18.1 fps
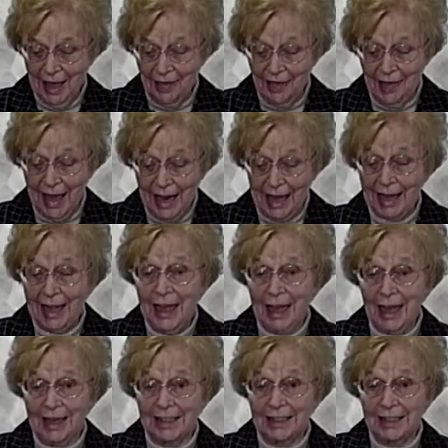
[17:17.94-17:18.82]
That
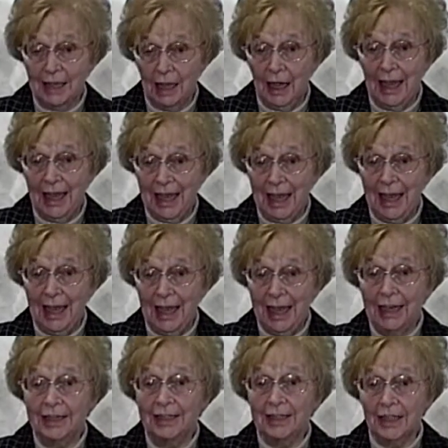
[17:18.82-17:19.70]
is
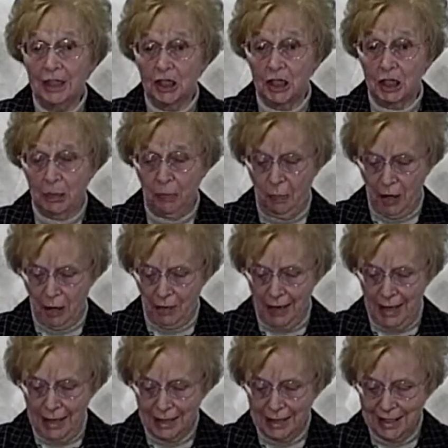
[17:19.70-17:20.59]
His
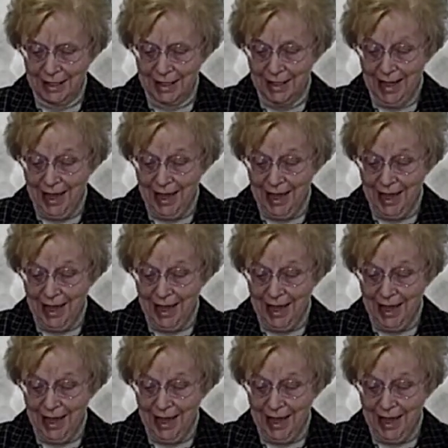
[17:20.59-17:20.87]
Spirit.